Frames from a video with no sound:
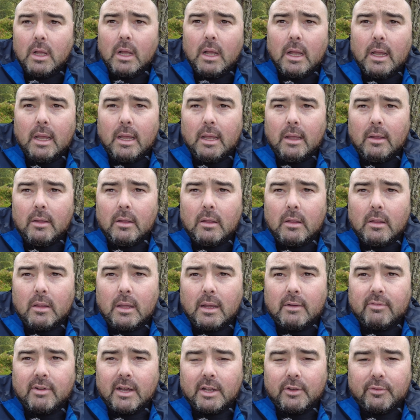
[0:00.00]

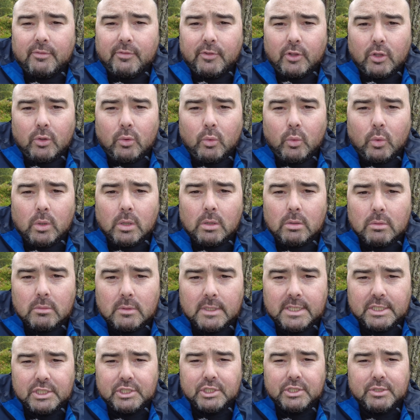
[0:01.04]
I've had a few
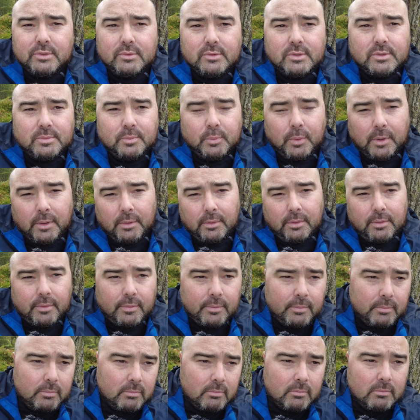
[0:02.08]
issues
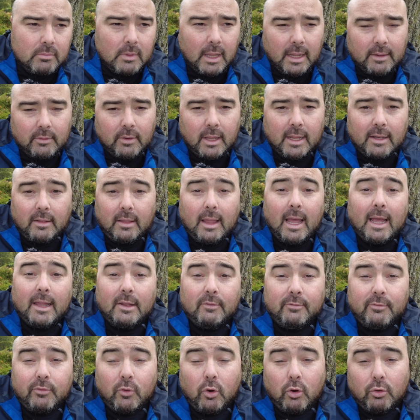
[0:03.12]
with,
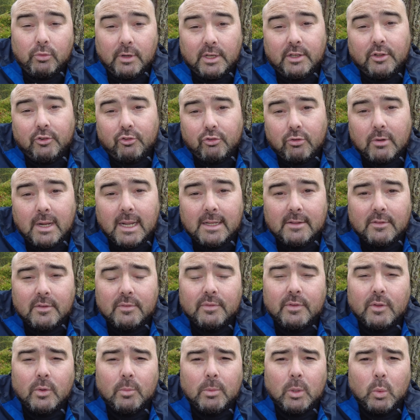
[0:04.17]
I'd already tried to
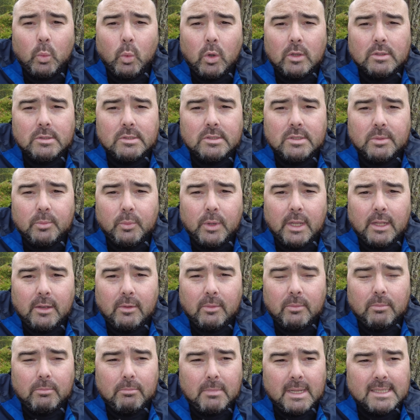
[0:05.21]
film it once and we had
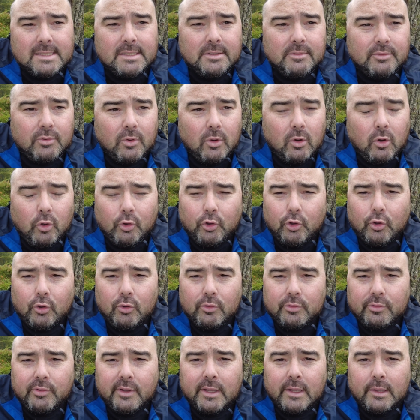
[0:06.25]
a massive
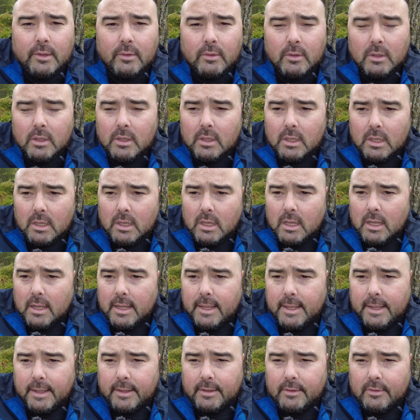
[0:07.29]
audio fail,
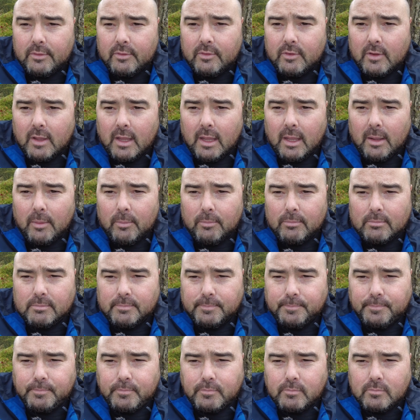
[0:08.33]
and
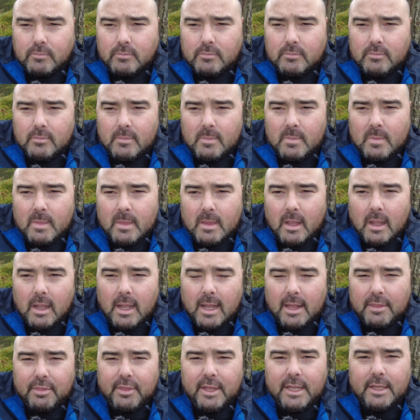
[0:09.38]

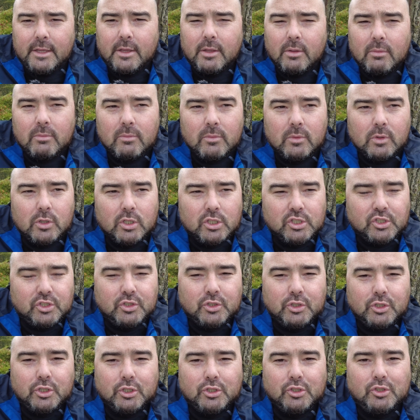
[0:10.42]
I think
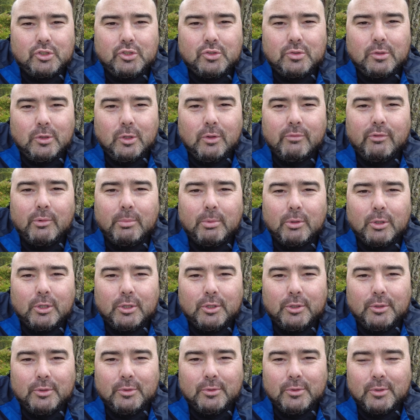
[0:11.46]
as lovable
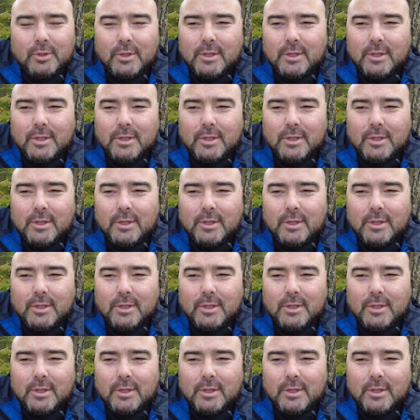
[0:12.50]
and